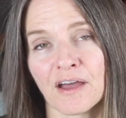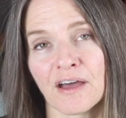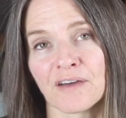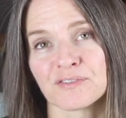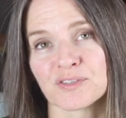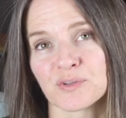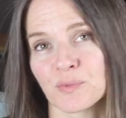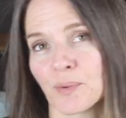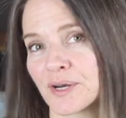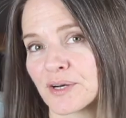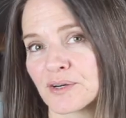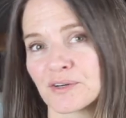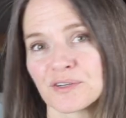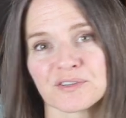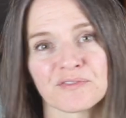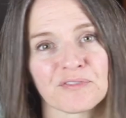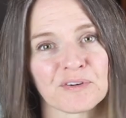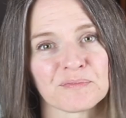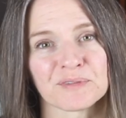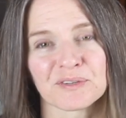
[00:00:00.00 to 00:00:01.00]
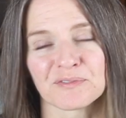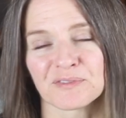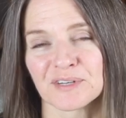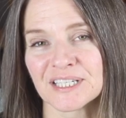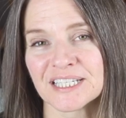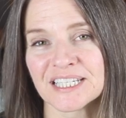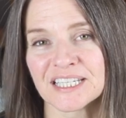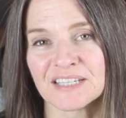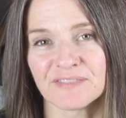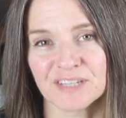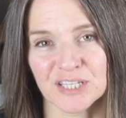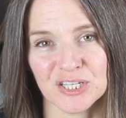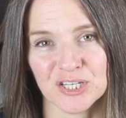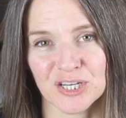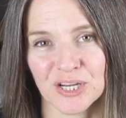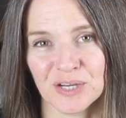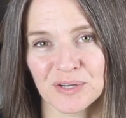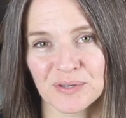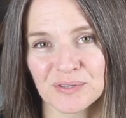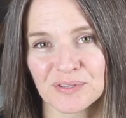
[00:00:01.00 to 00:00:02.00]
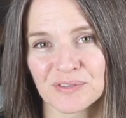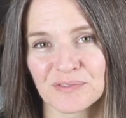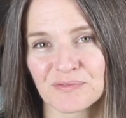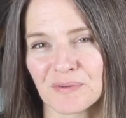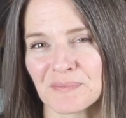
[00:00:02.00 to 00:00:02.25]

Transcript: of sweaters from different TV shows